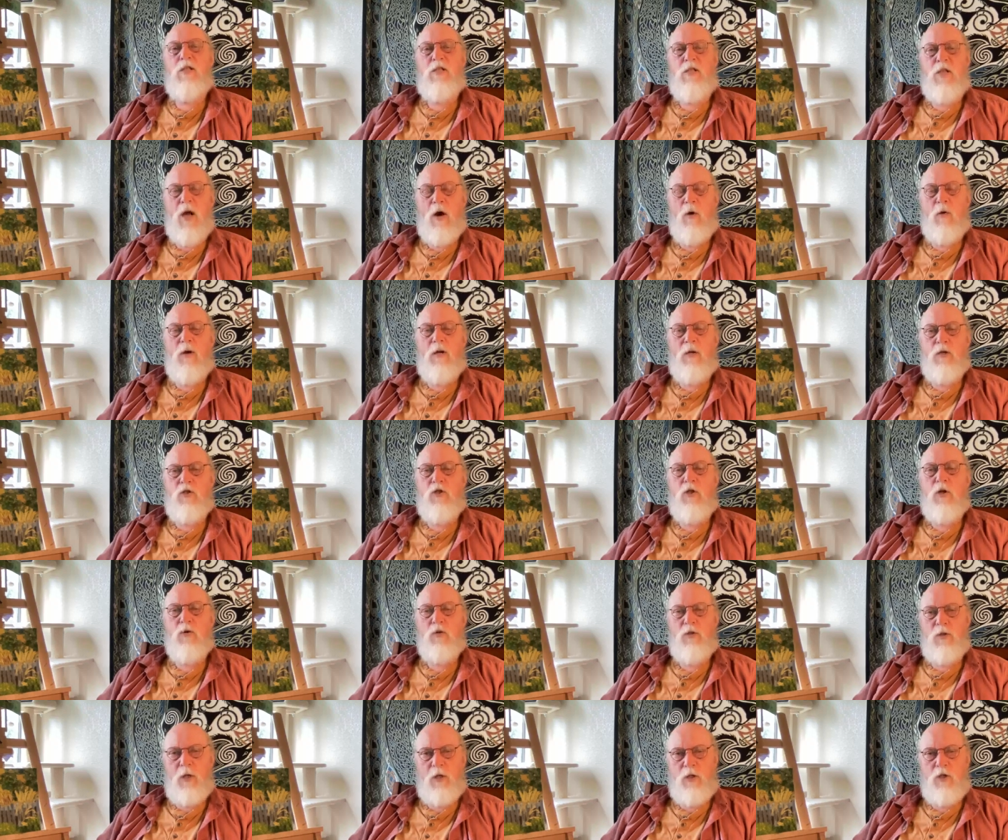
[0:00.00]
There is no
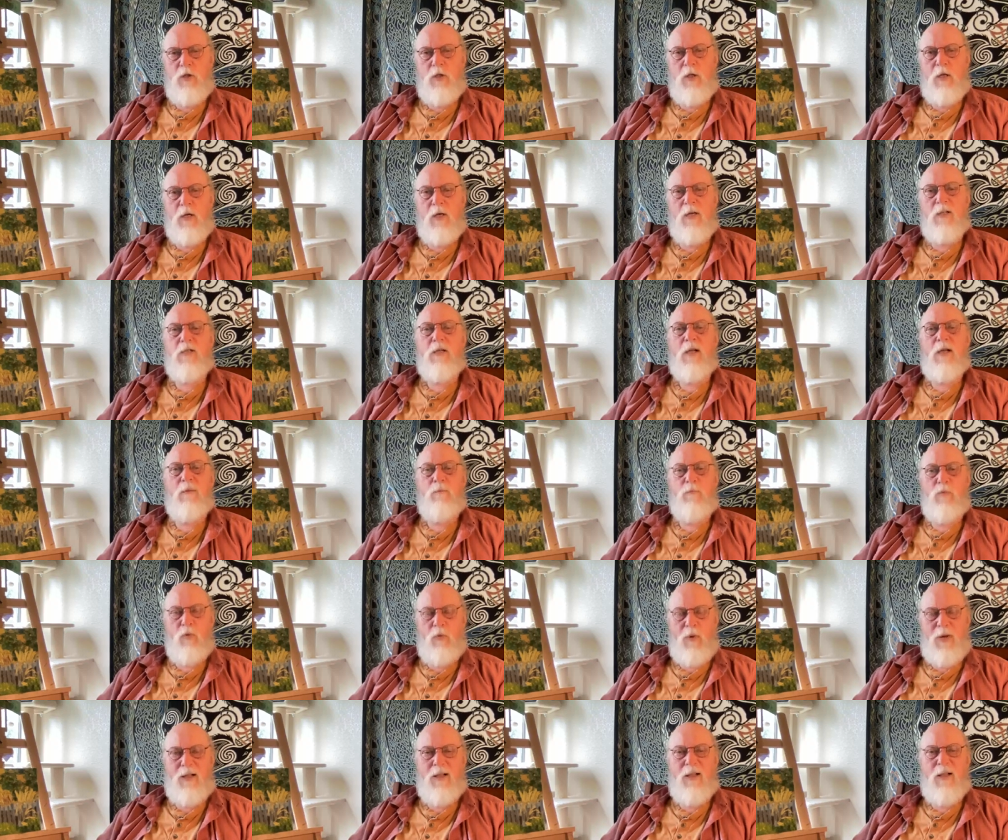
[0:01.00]
such thing as
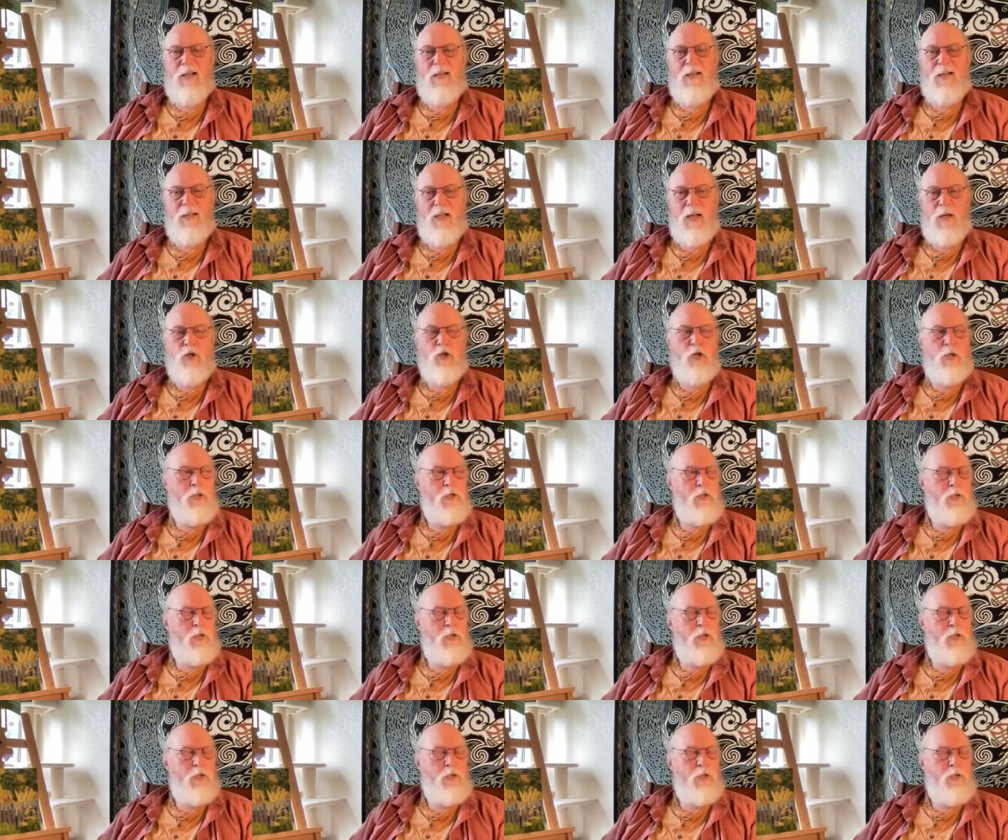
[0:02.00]
parental alienation